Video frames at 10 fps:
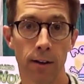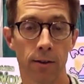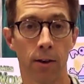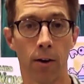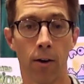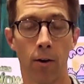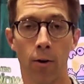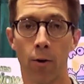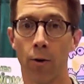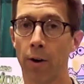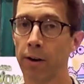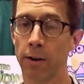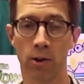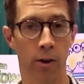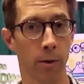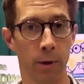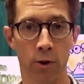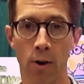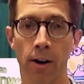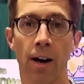because you're going to be
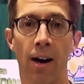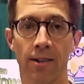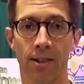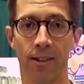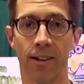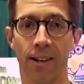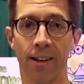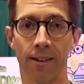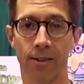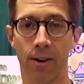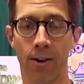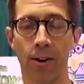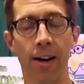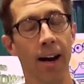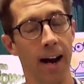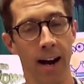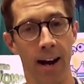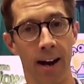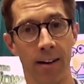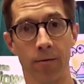drawing constantly. So,
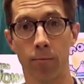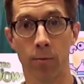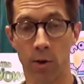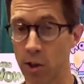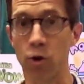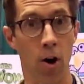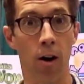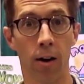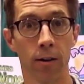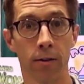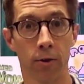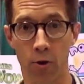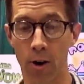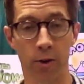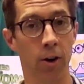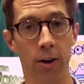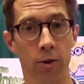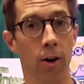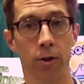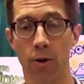and just draw.
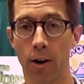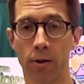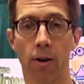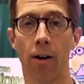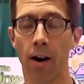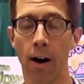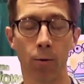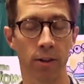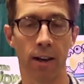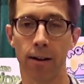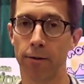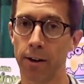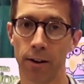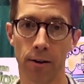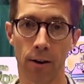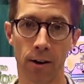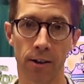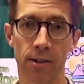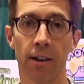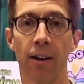I was not a very good
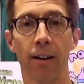artist.